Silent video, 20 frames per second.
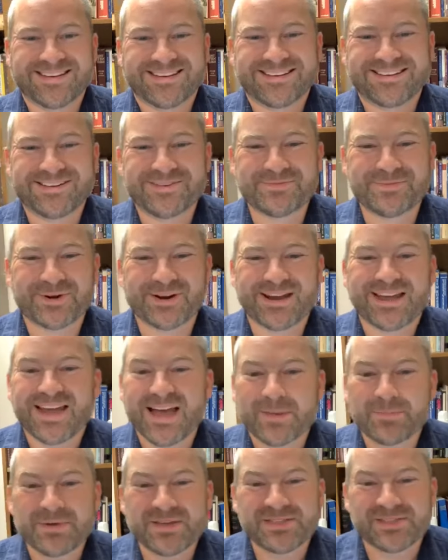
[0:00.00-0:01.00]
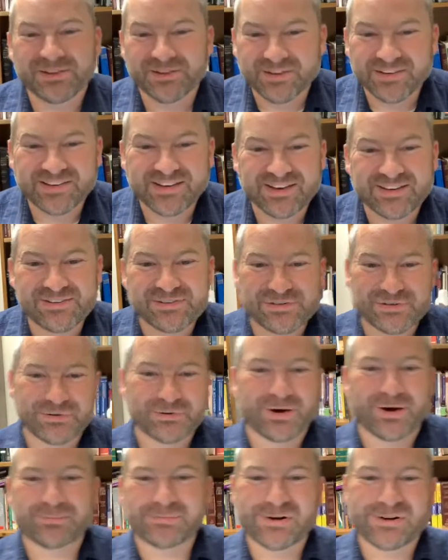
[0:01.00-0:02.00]
Good morning. Happy Thursday to
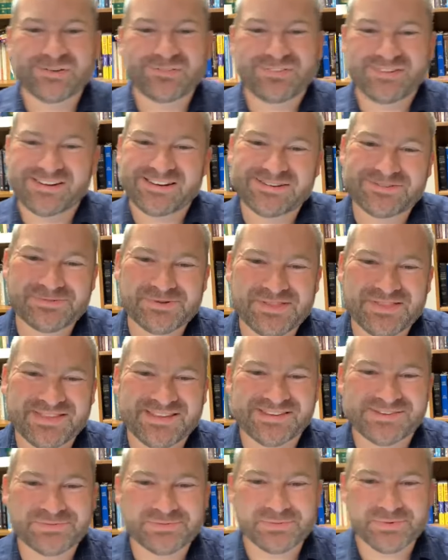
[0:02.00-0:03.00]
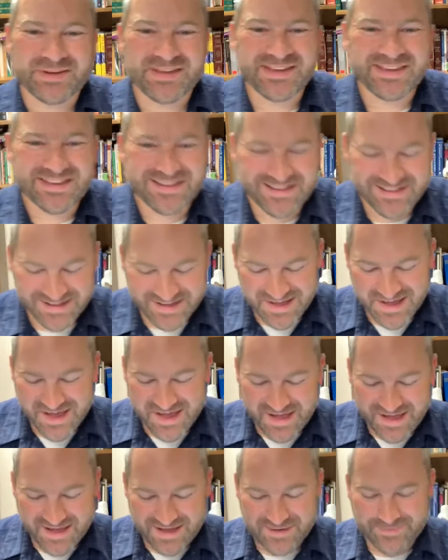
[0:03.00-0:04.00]
you. Almost finished with this week,
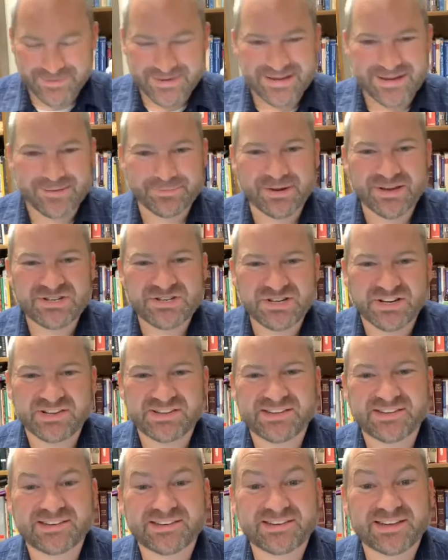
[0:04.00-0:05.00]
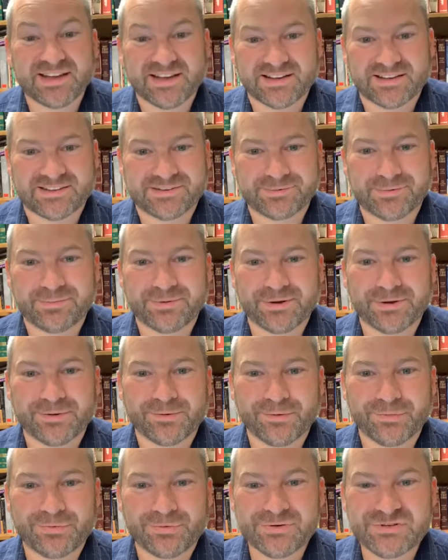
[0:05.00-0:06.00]
and we come to Genesis 6. We've been
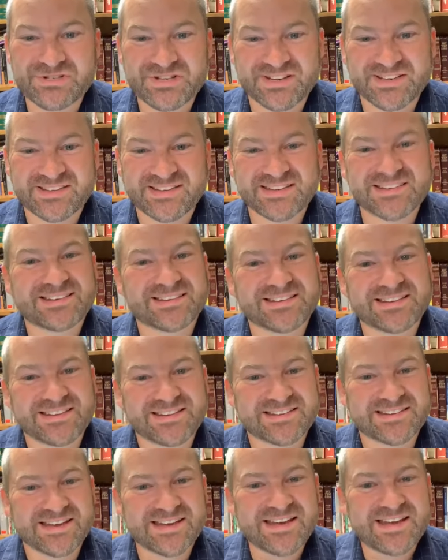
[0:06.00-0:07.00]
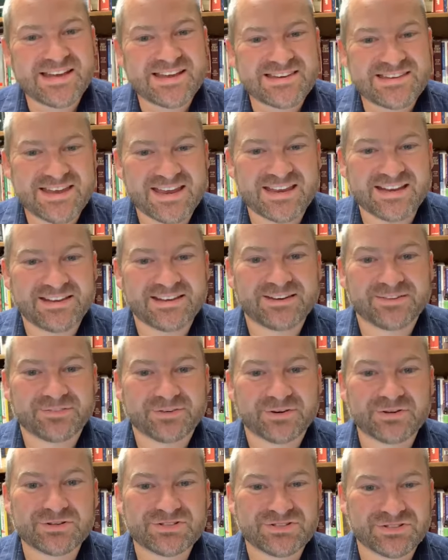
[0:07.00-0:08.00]
going through Genesis in these daily
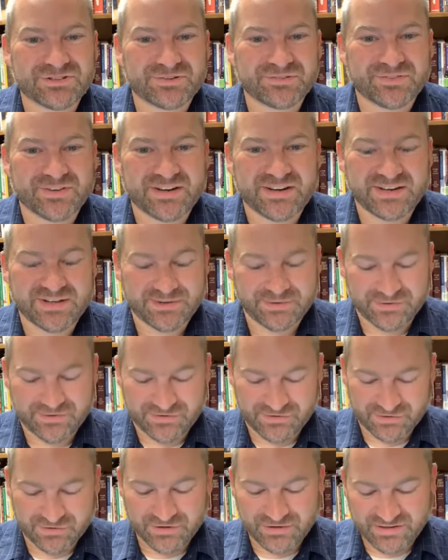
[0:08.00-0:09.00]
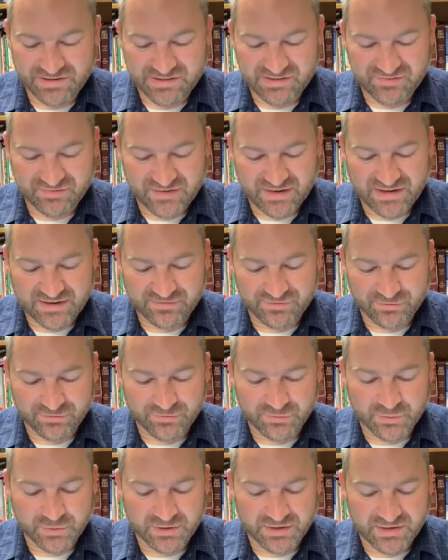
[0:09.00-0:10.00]
devotional videos, or at least five or
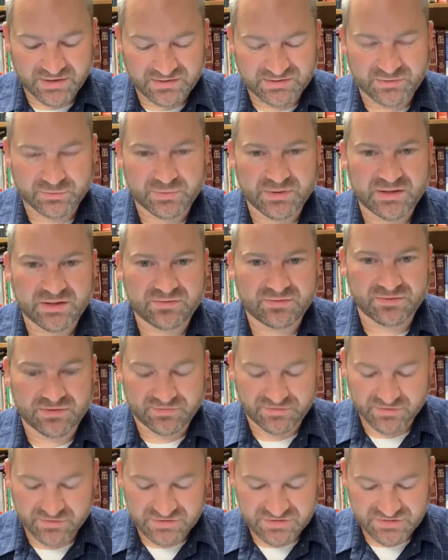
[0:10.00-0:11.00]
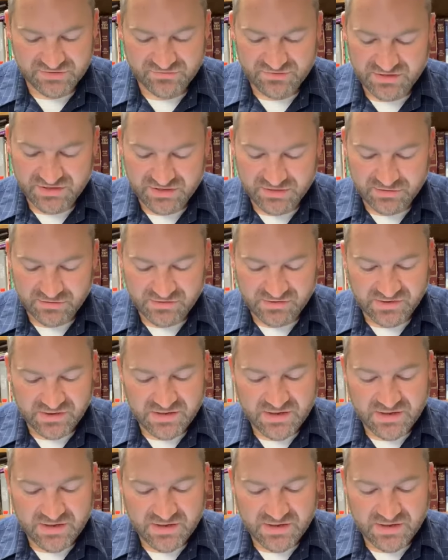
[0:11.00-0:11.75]
four days a week devotion videos.